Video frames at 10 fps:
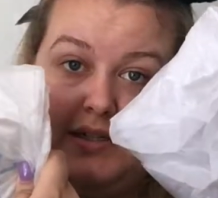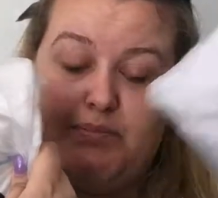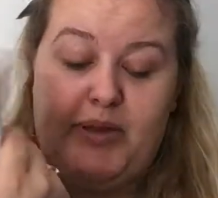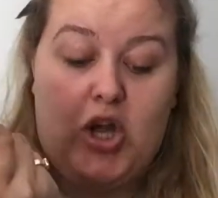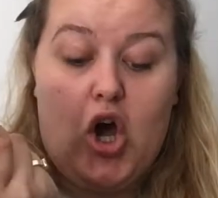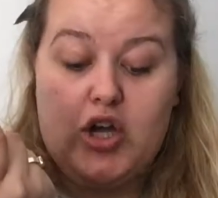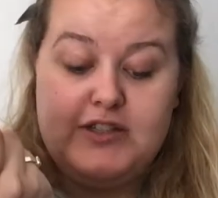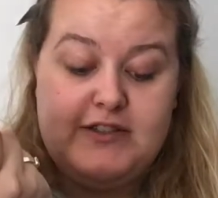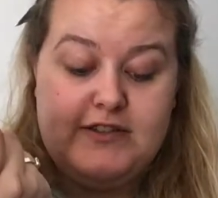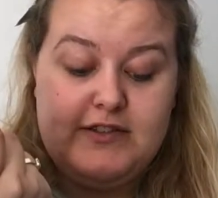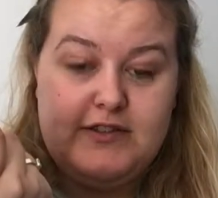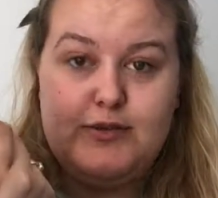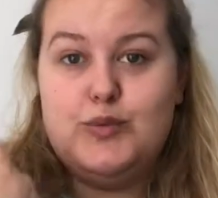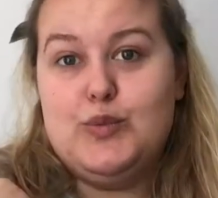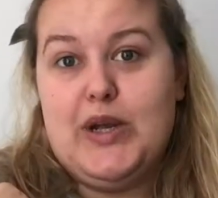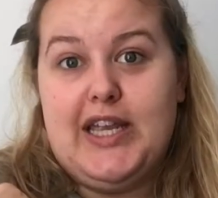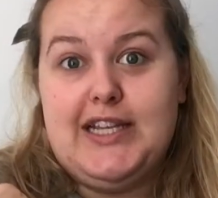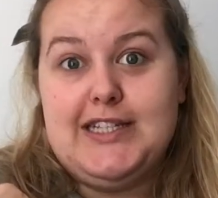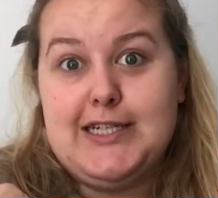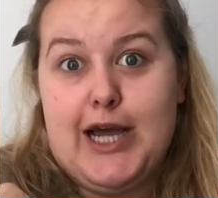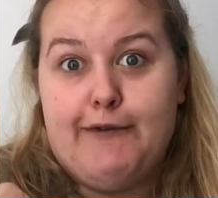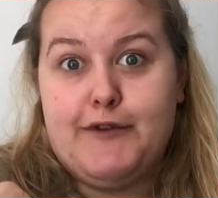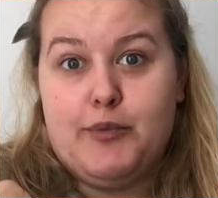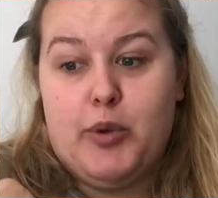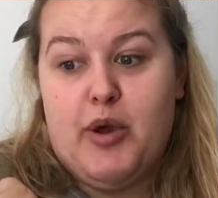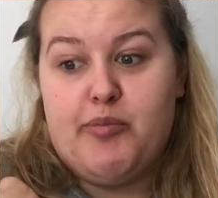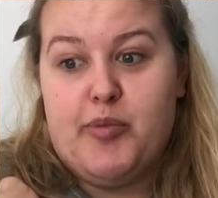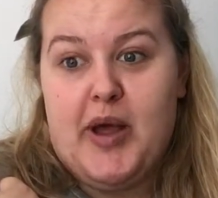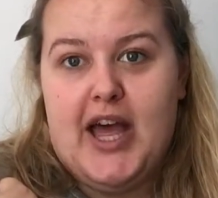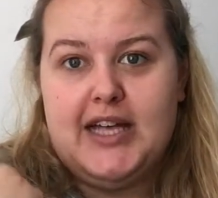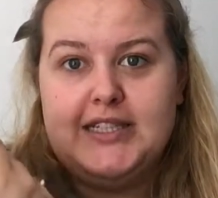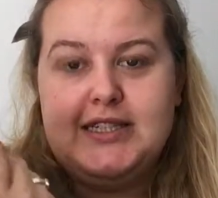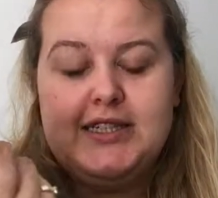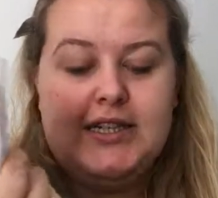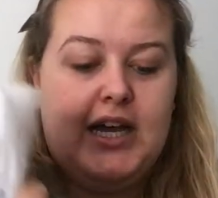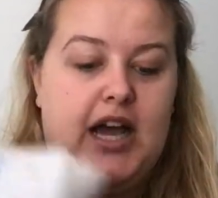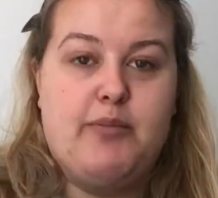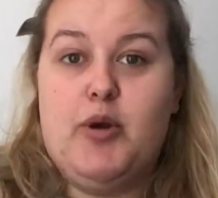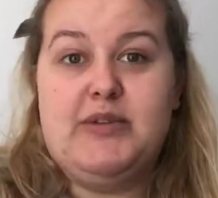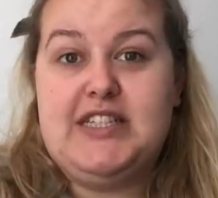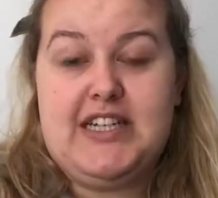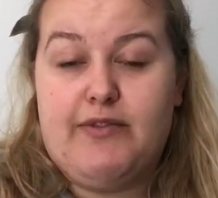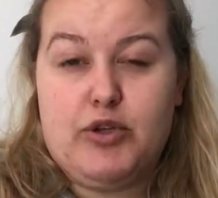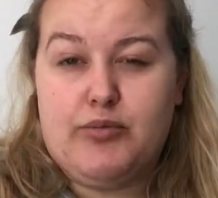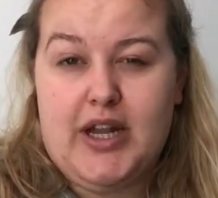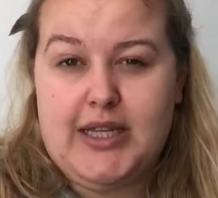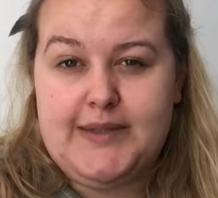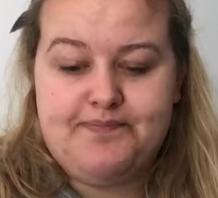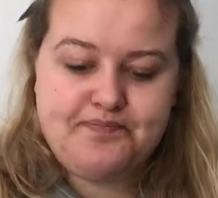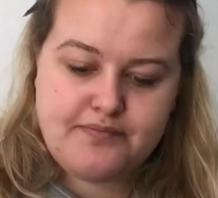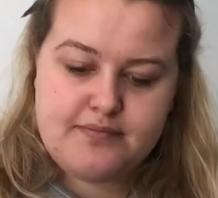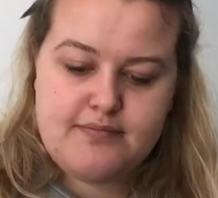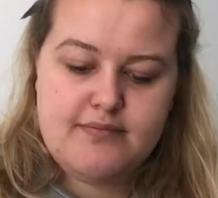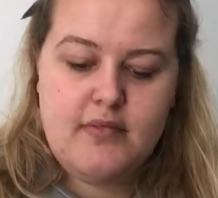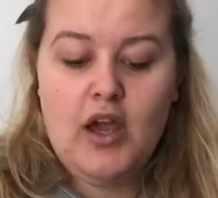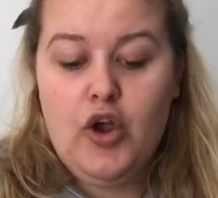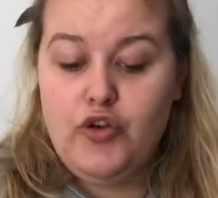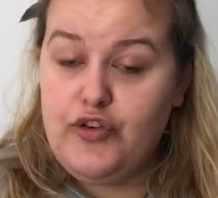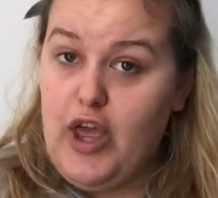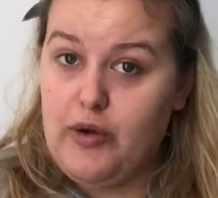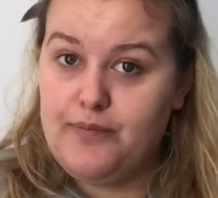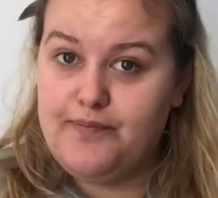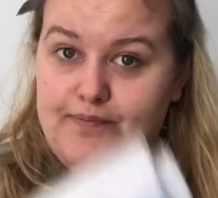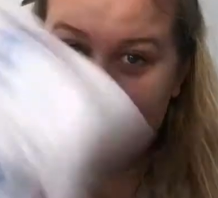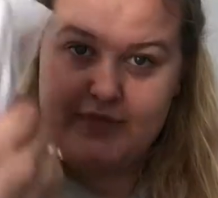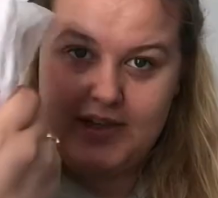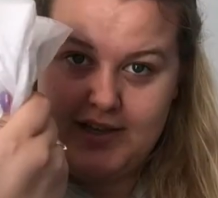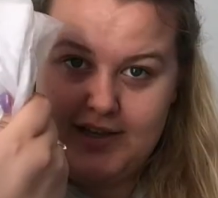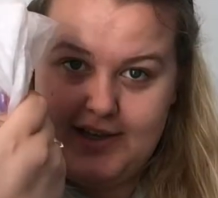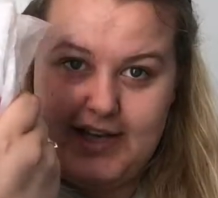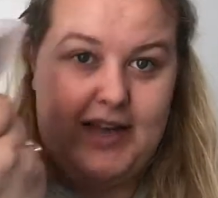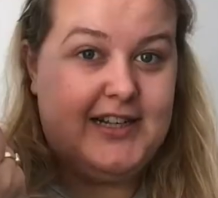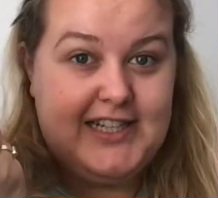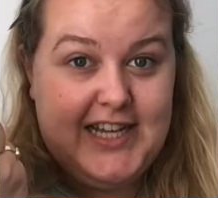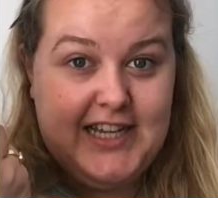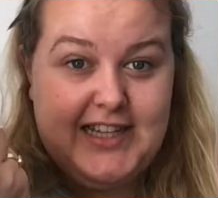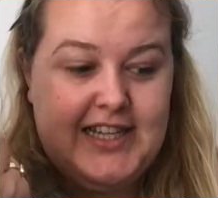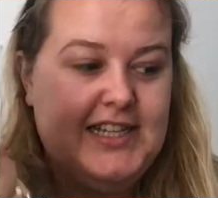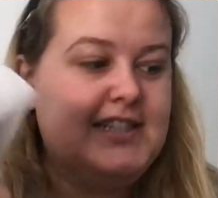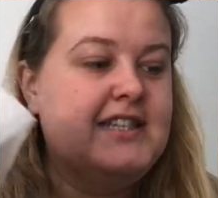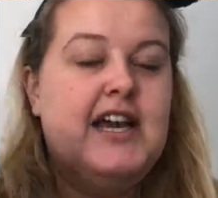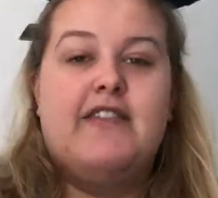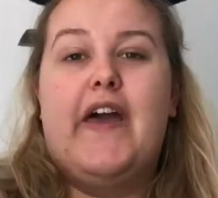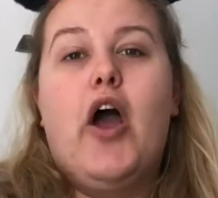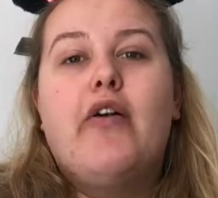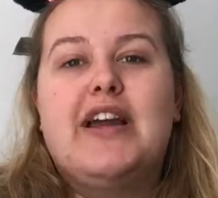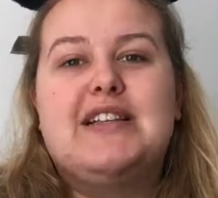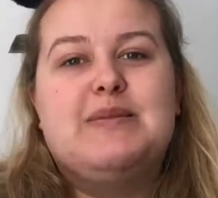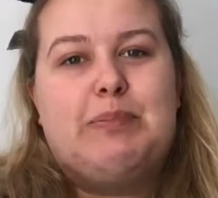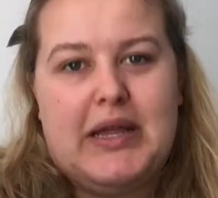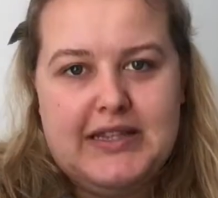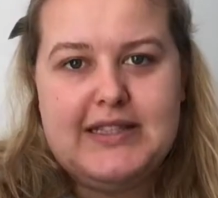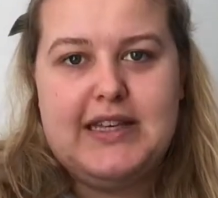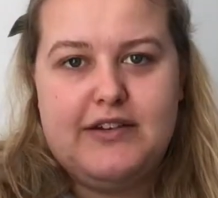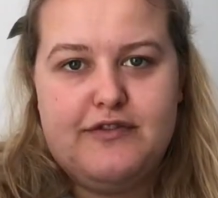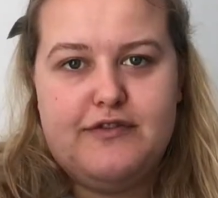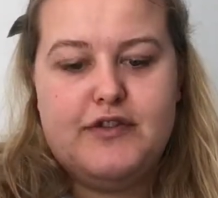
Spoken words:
because we didn't have them, we weren't prepared, and we didn't have an umbrella. So I'm going to take these. They are expensive,